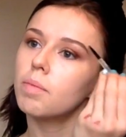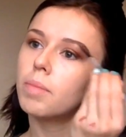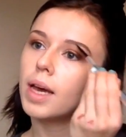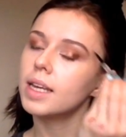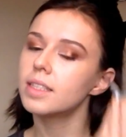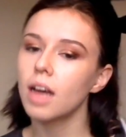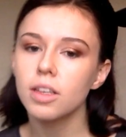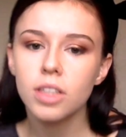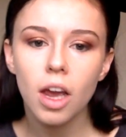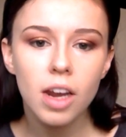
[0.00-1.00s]
But it
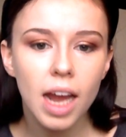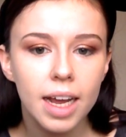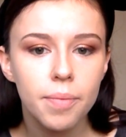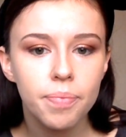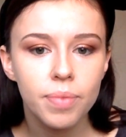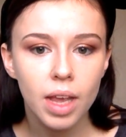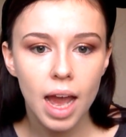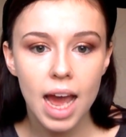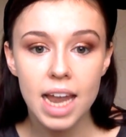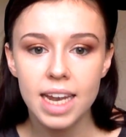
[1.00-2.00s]
does go like
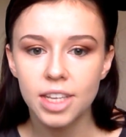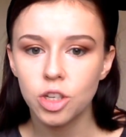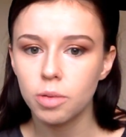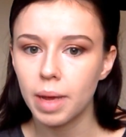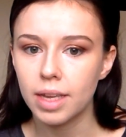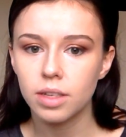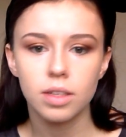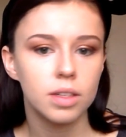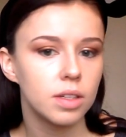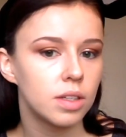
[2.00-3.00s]
a little bit
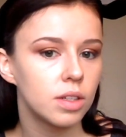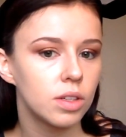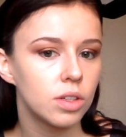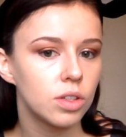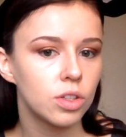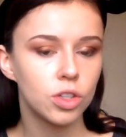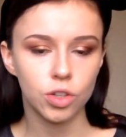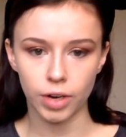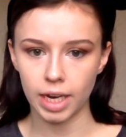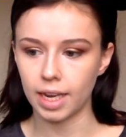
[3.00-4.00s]

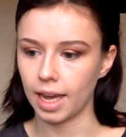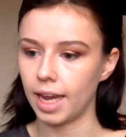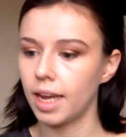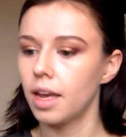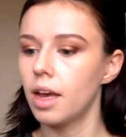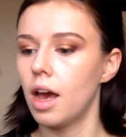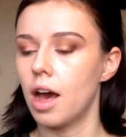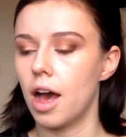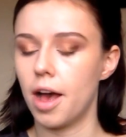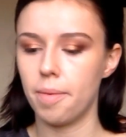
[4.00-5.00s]
streaky.
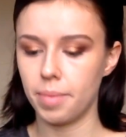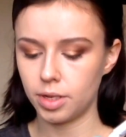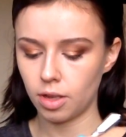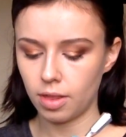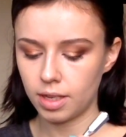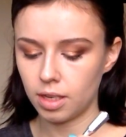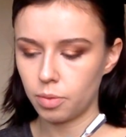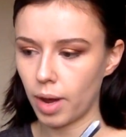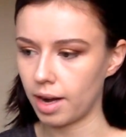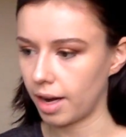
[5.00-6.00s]
So this is
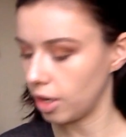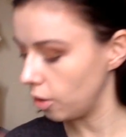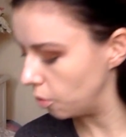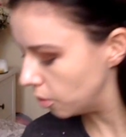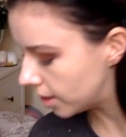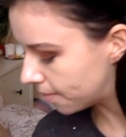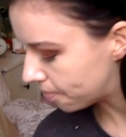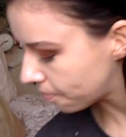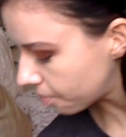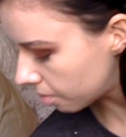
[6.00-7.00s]
when I use
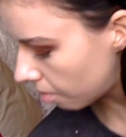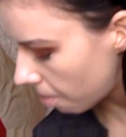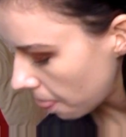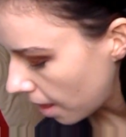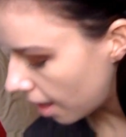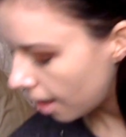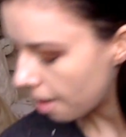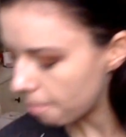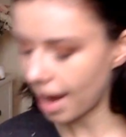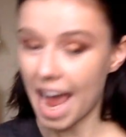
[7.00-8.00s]

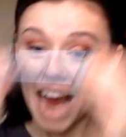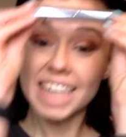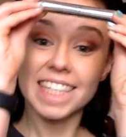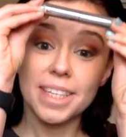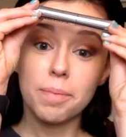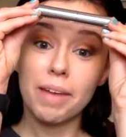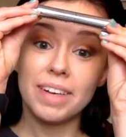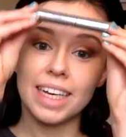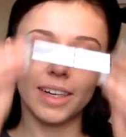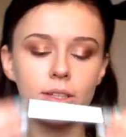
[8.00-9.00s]
my Anastasia
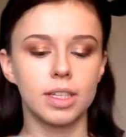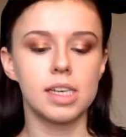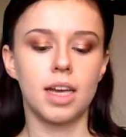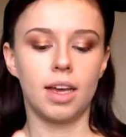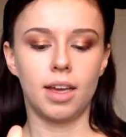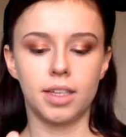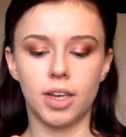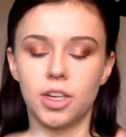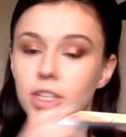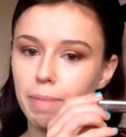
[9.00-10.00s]
Beverly Hills.
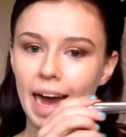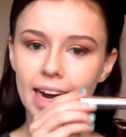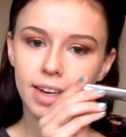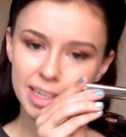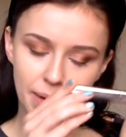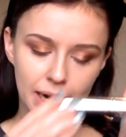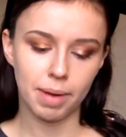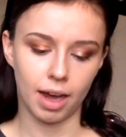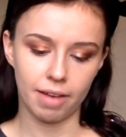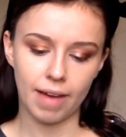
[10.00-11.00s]
So she's back in my life.